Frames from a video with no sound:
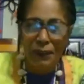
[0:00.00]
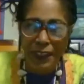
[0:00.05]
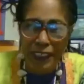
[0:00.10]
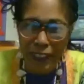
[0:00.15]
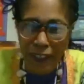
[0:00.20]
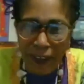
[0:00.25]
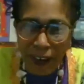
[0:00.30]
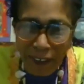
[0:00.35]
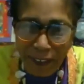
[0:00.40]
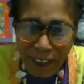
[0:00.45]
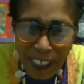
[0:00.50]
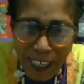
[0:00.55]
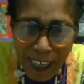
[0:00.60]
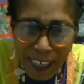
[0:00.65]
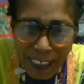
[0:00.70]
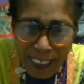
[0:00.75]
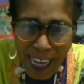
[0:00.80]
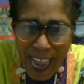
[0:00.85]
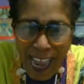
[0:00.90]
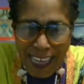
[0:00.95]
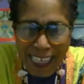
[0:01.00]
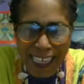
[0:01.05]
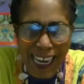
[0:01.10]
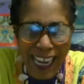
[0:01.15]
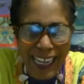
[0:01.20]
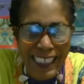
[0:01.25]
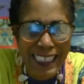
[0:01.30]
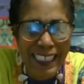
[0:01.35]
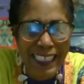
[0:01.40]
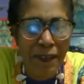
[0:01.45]
North Carolina.
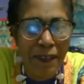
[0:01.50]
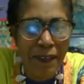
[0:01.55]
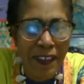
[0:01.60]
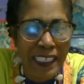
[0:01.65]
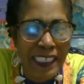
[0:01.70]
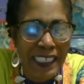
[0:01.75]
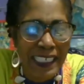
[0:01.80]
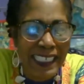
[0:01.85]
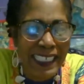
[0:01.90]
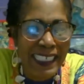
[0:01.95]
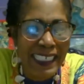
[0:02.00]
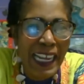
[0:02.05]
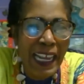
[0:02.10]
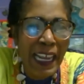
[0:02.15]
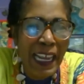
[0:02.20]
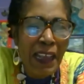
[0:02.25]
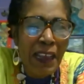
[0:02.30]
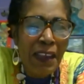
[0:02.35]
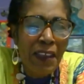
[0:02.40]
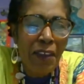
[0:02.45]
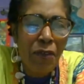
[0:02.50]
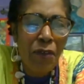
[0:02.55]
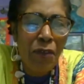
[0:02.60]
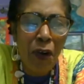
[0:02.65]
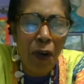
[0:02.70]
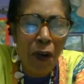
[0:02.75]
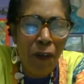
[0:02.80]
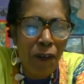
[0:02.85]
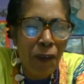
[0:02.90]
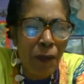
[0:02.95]
That's the vision you
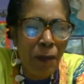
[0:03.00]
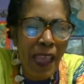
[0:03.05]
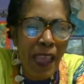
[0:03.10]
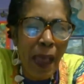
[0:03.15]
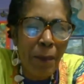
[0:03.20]
hold for me.